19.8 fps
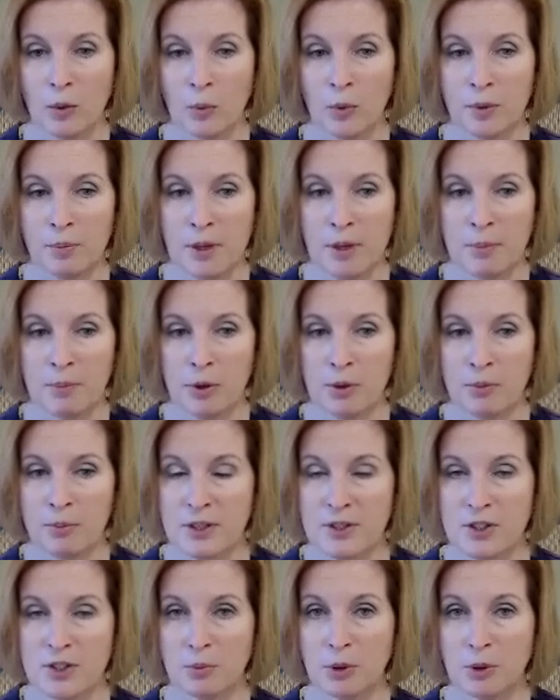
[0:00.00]
would be
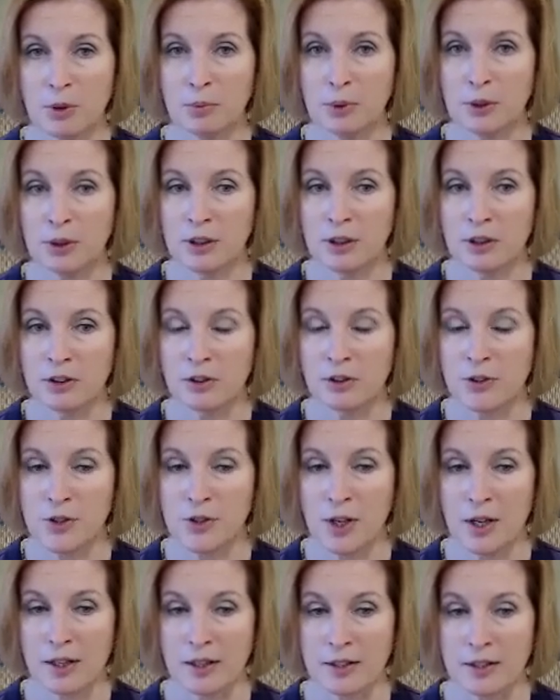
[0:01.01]
permissible political
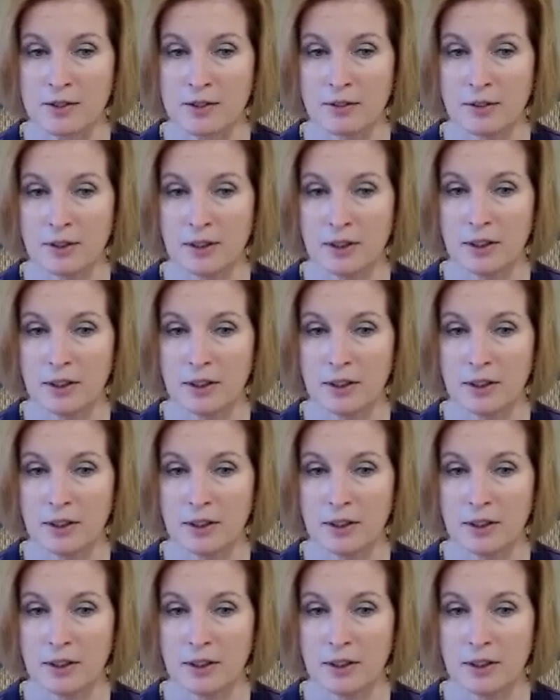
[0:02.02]
signs.